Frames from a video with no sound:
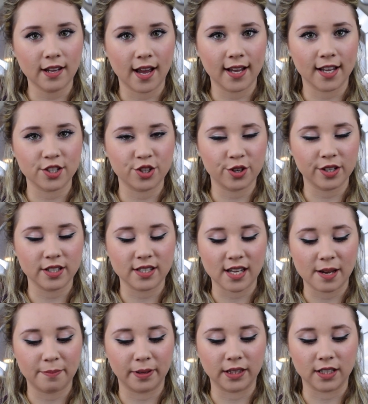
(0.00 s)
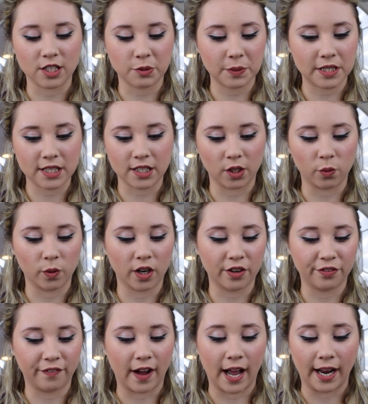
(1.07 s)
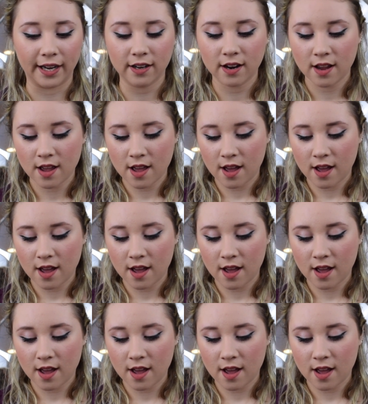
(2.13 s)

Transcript: I guess you could say, but this would still work fine.